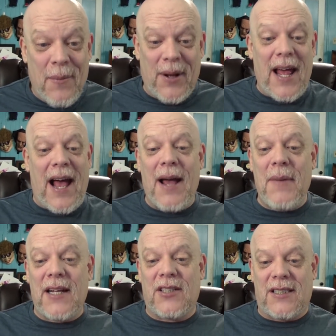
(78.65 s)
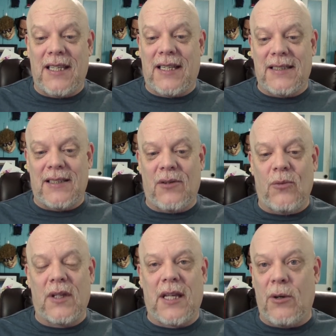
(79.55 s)
But I'm anxious to see, because
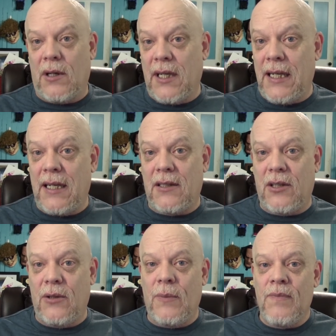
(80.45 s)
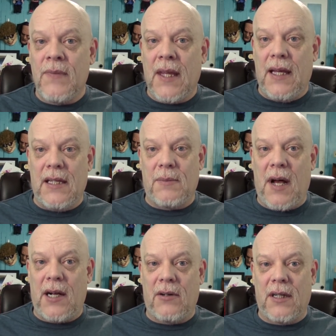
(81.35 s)
what they were leading to is
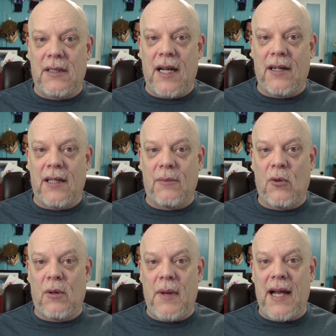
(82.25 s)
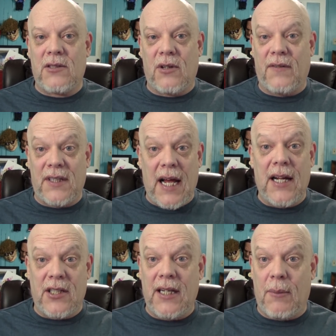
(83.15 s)
Madara telling more backstory of
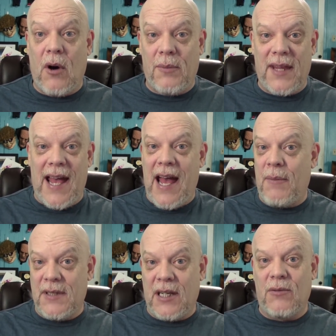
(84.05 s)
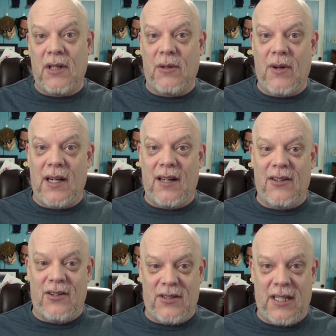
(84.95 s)
Itachi, and I'm hoping that happens. I really want to
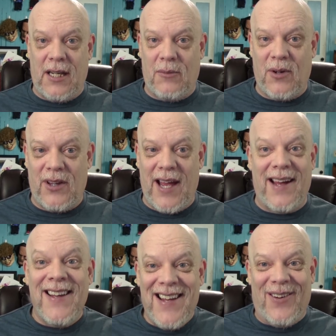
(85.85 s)
understand more of that.